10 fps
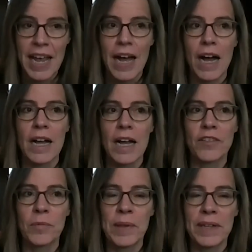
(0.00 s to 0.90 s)

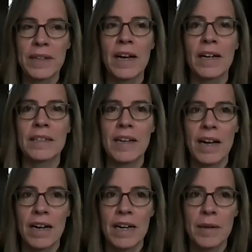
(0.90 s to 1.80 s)
It's been a
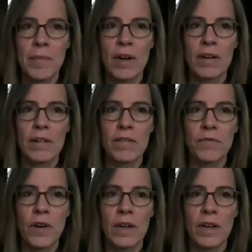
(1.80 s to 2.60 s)
time of